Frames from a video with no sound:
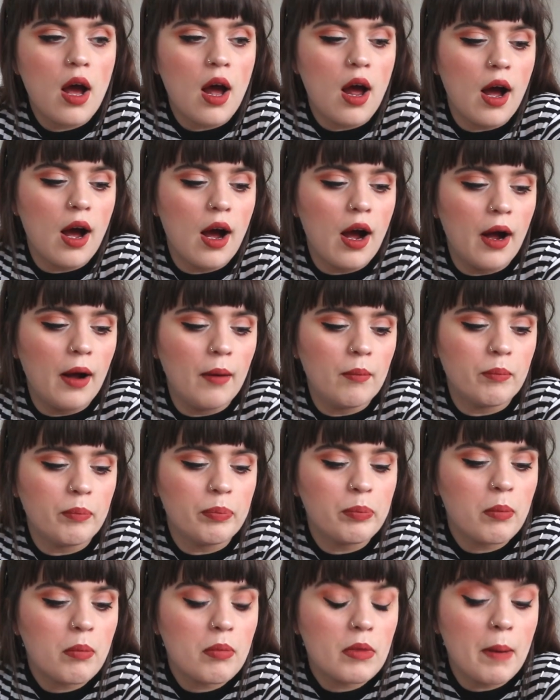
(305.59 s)

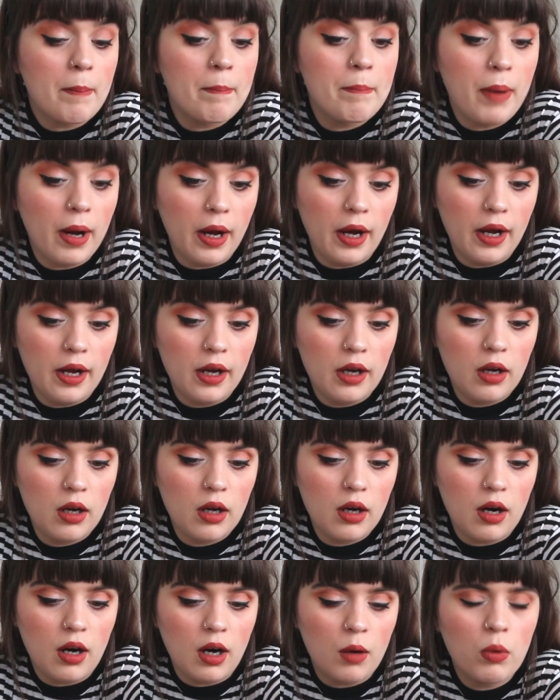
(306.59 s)
But
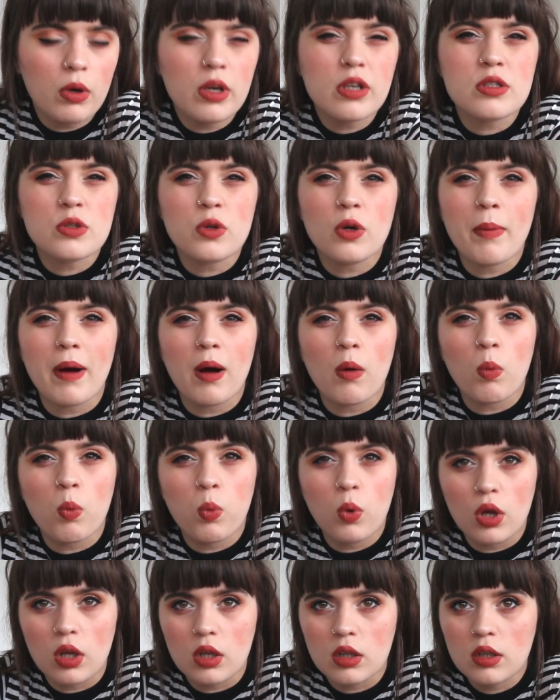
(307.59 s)
I wanted to talk about
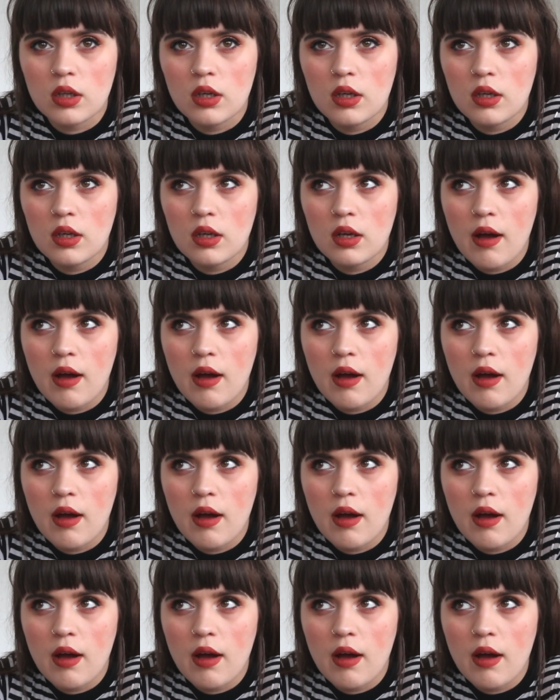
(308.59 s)
wool,